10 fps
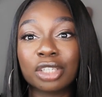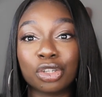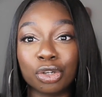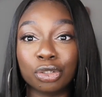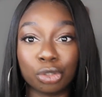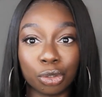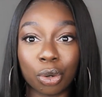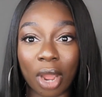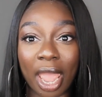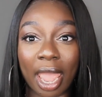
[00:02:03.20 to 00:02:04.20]
to do
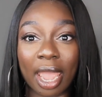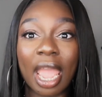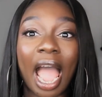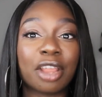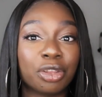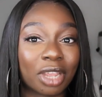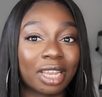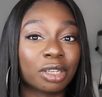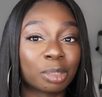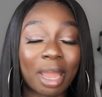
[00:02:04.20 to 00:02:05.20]
your hair and you
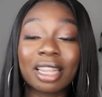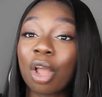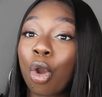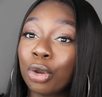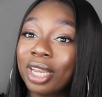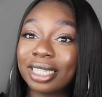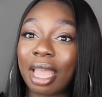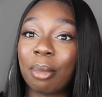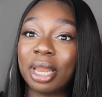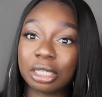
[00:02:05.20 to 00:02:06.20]
can spend only
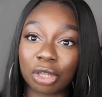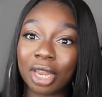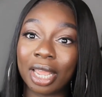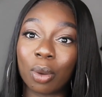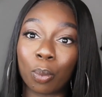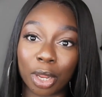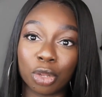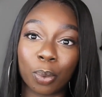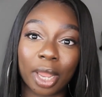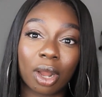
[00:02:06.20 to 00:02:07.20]
10 minutes on it when
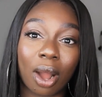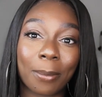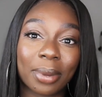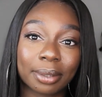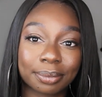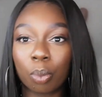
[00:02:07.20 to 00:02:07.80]
you wake up.